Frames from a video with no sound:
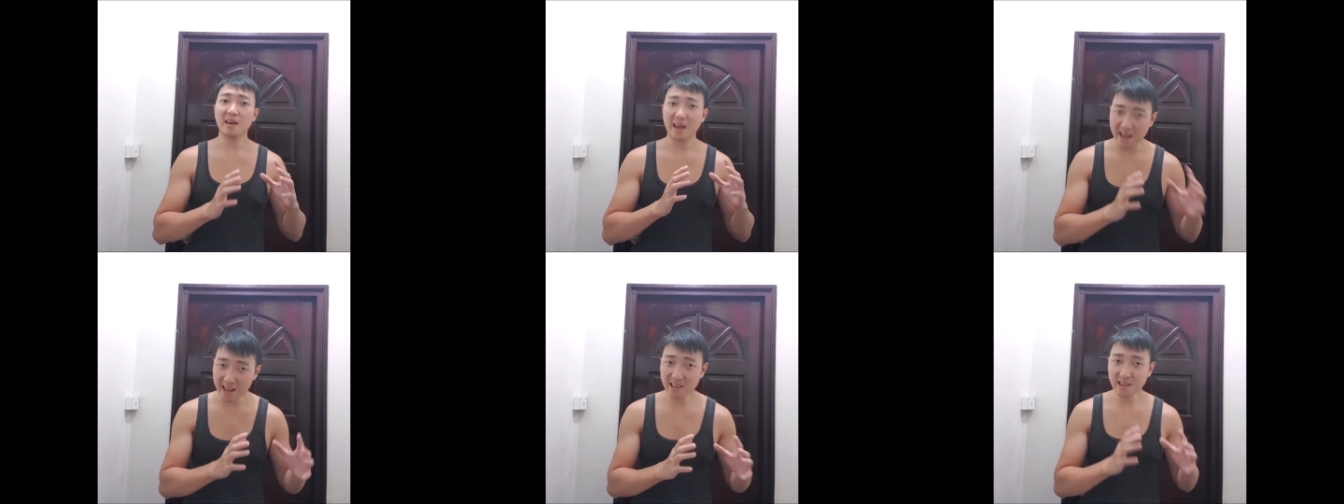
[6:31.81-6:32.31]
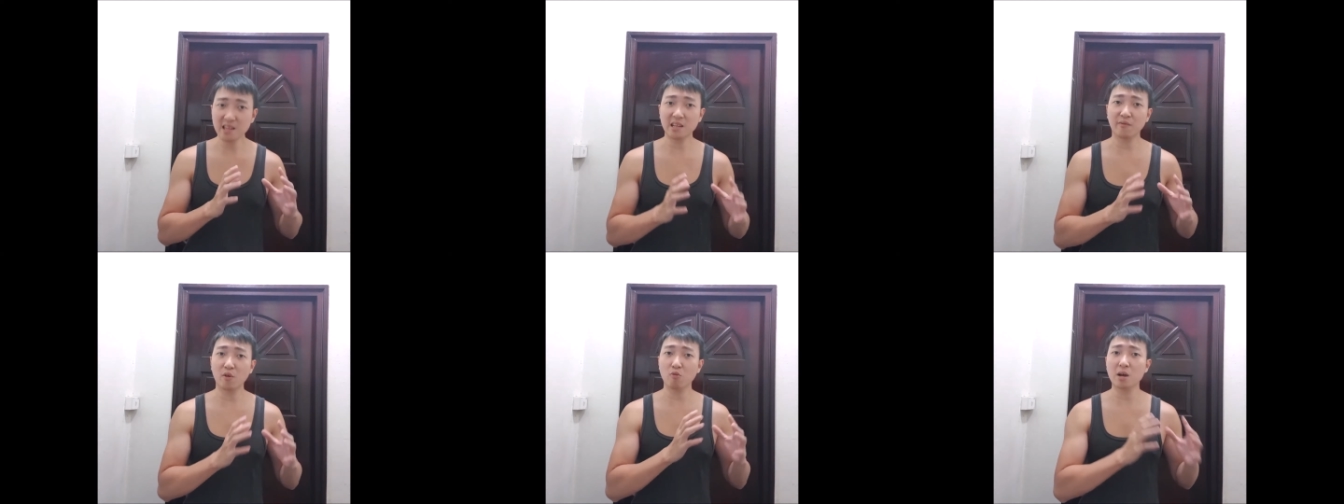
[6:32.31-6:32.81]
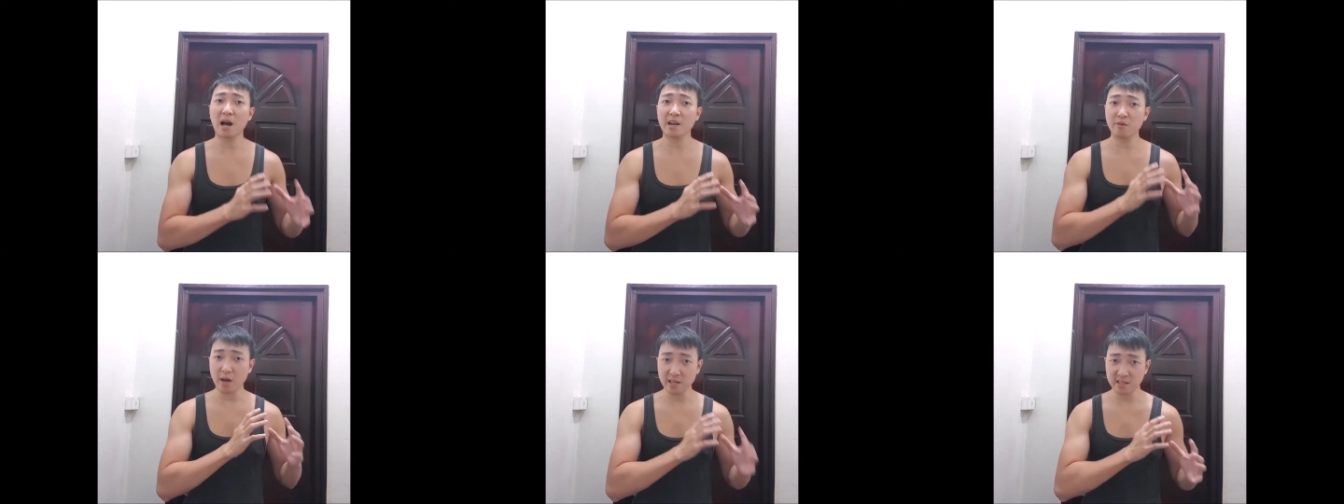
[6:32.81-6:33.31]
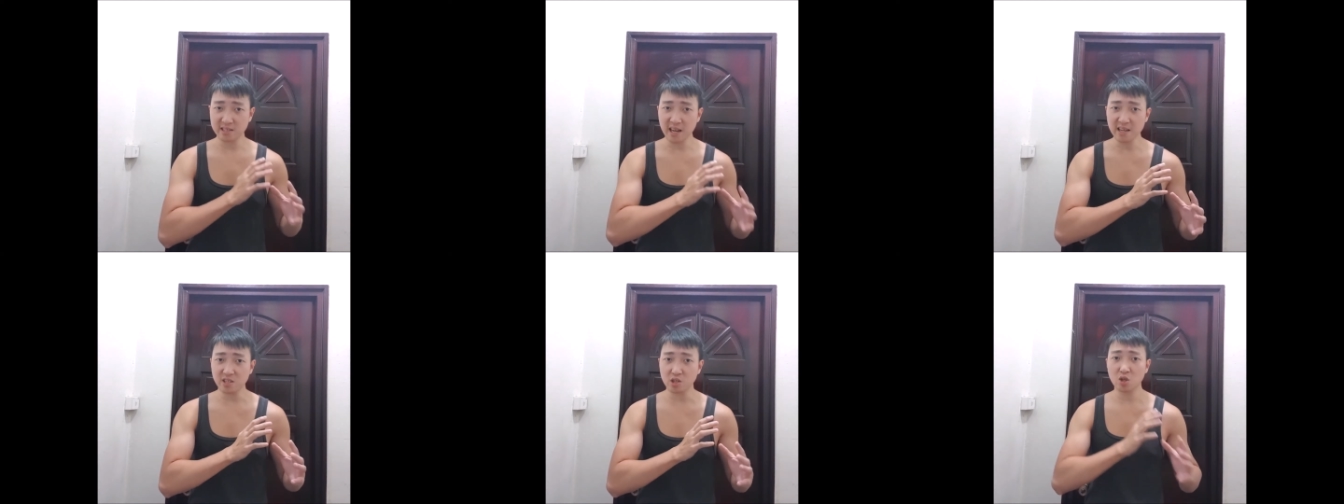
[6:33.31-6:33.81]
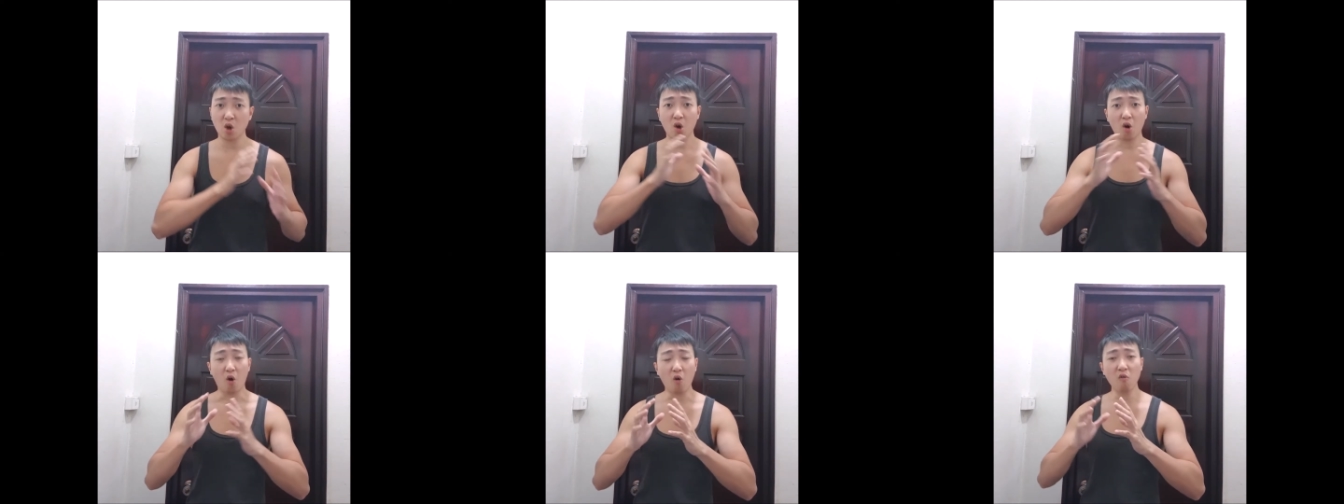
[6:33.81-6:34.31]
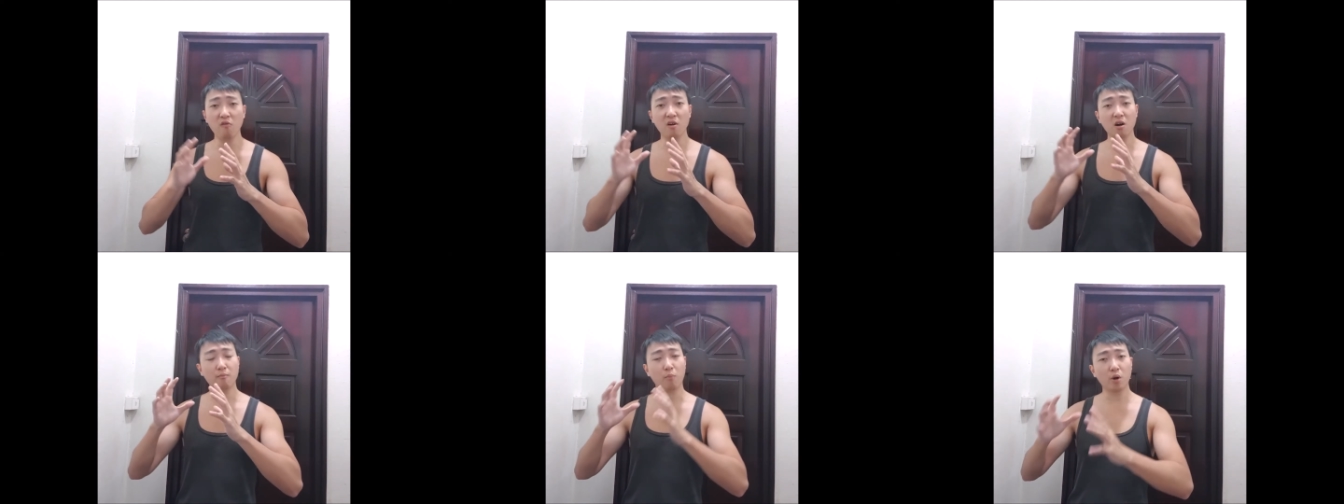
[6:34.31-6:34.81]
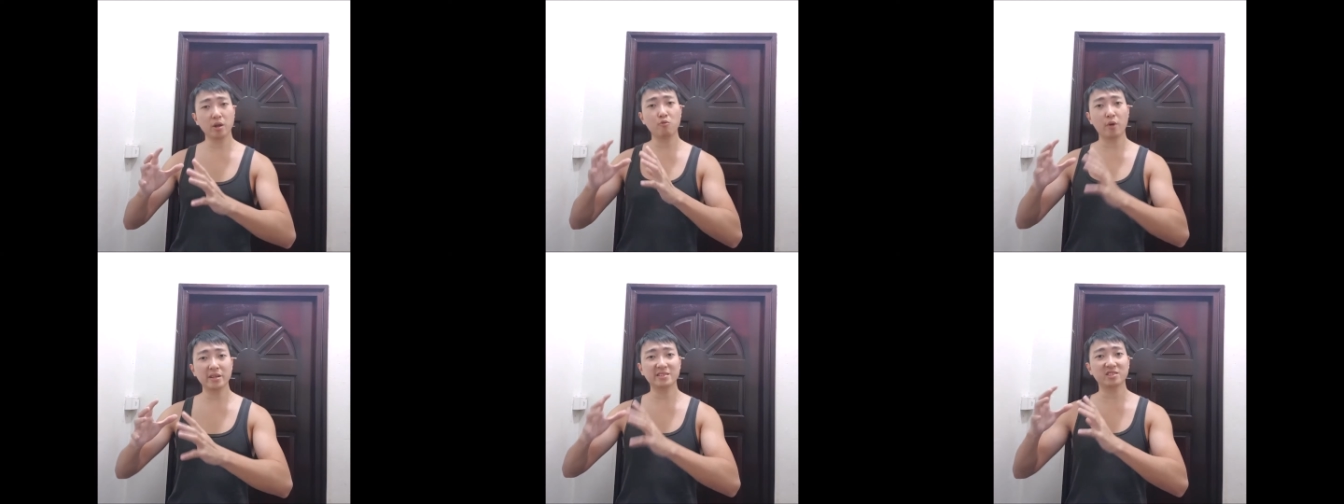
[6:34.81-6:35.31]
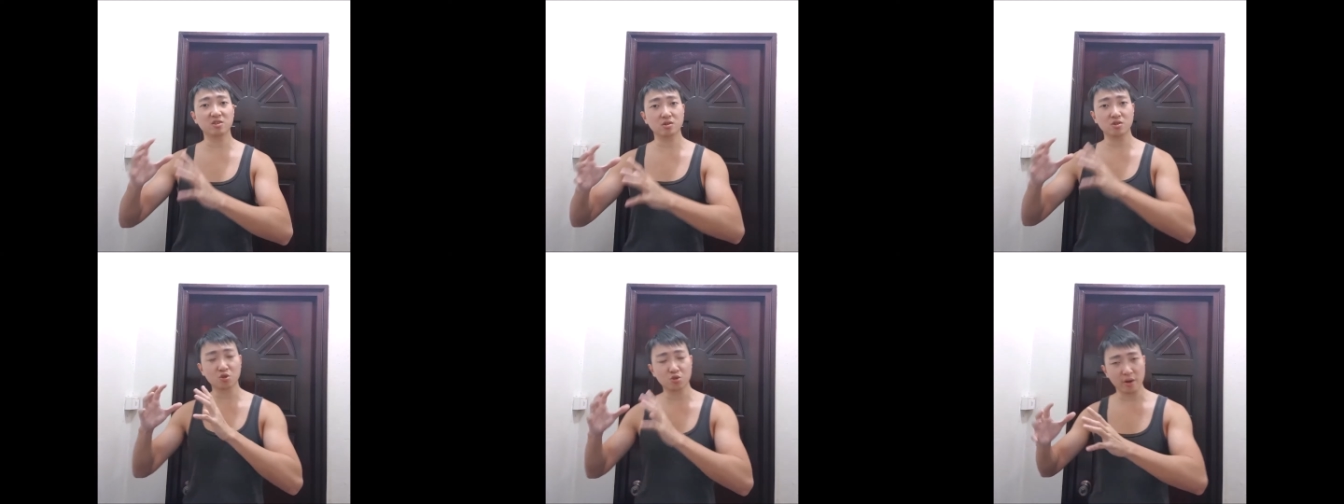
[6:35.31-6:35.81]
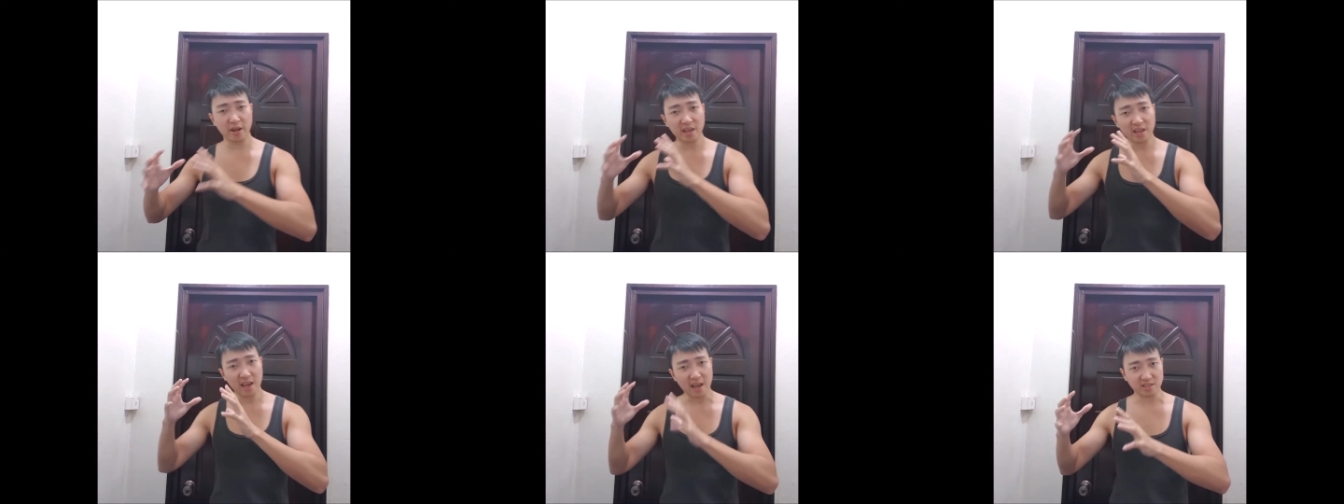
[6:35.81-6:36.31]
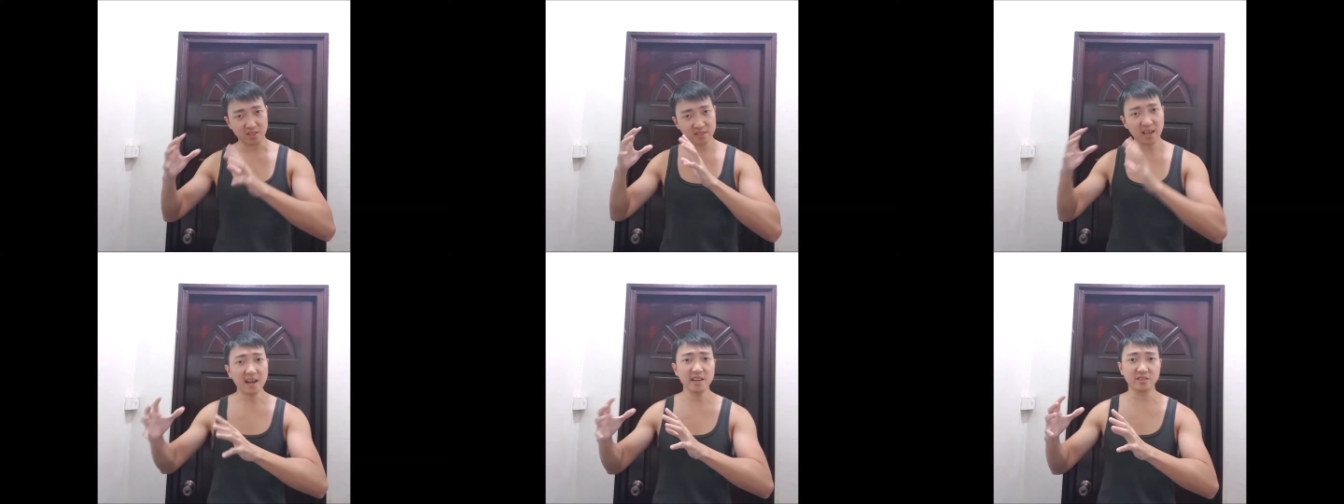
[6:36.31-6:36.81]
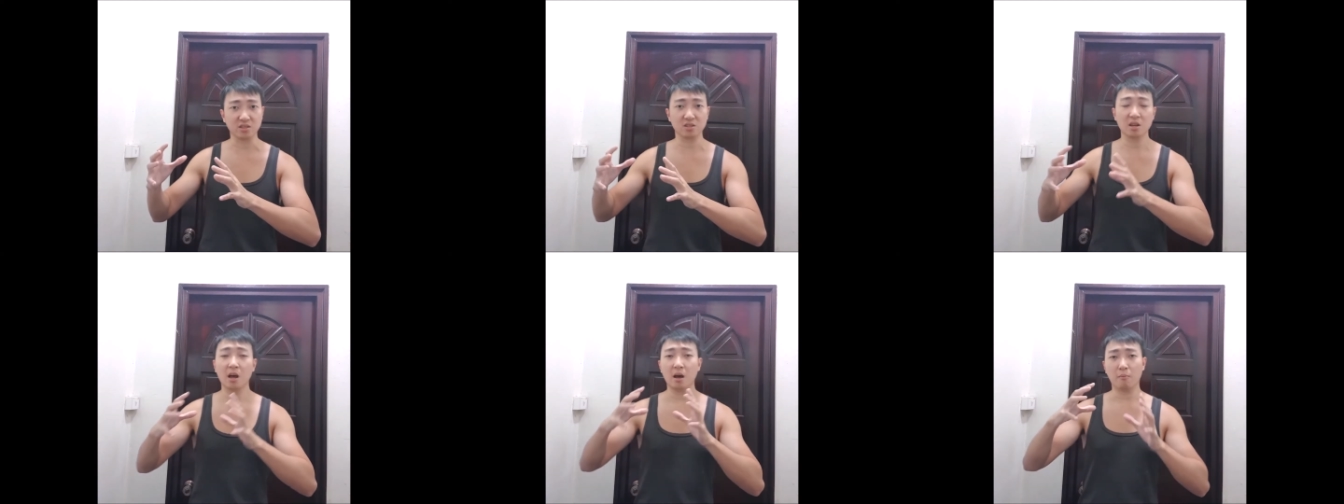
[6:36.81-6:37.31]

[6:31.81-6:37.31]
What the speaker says: and interval cardio exercises over bodyweight circuit training exercises.